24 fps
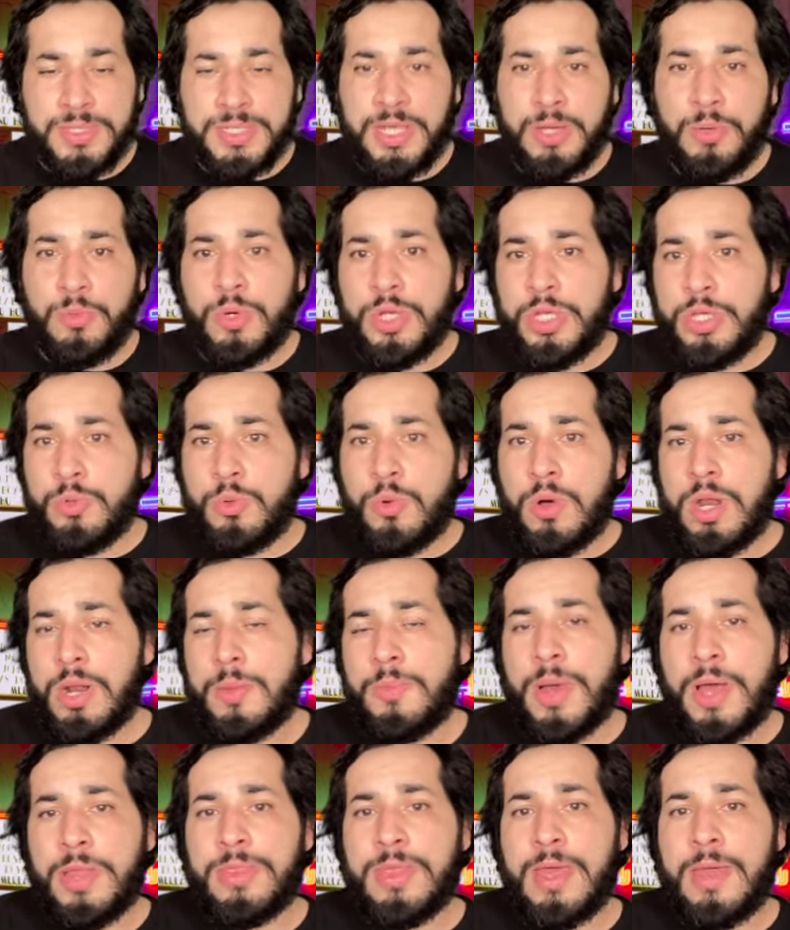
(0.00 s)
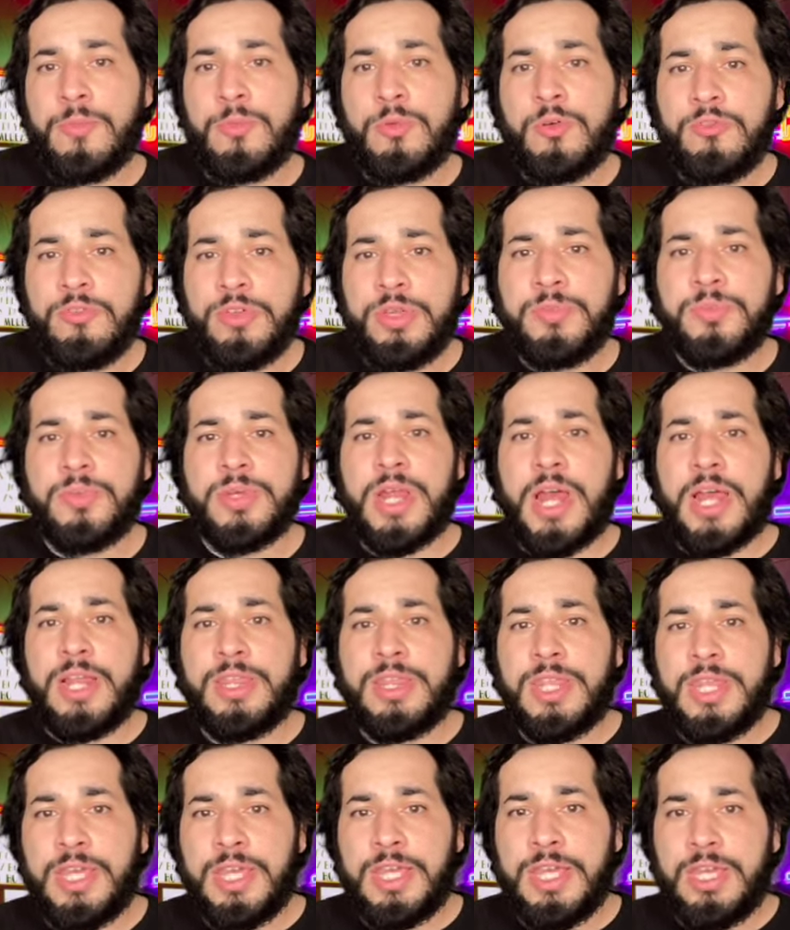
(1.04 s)
Say what you want about that movie, but I
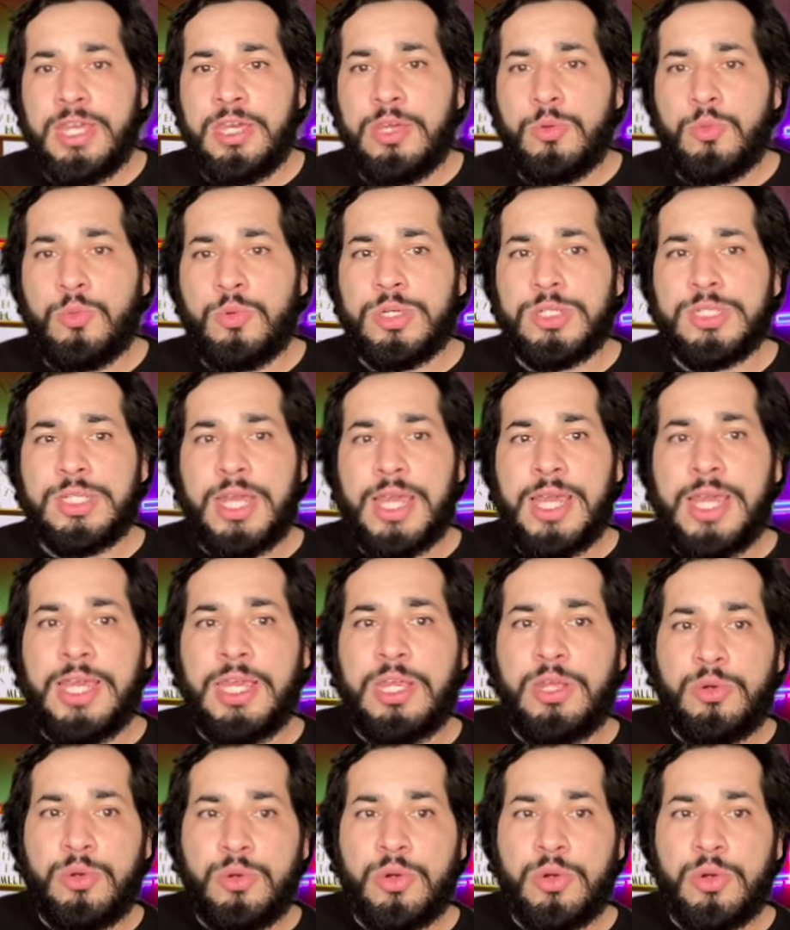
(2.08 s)
think he was a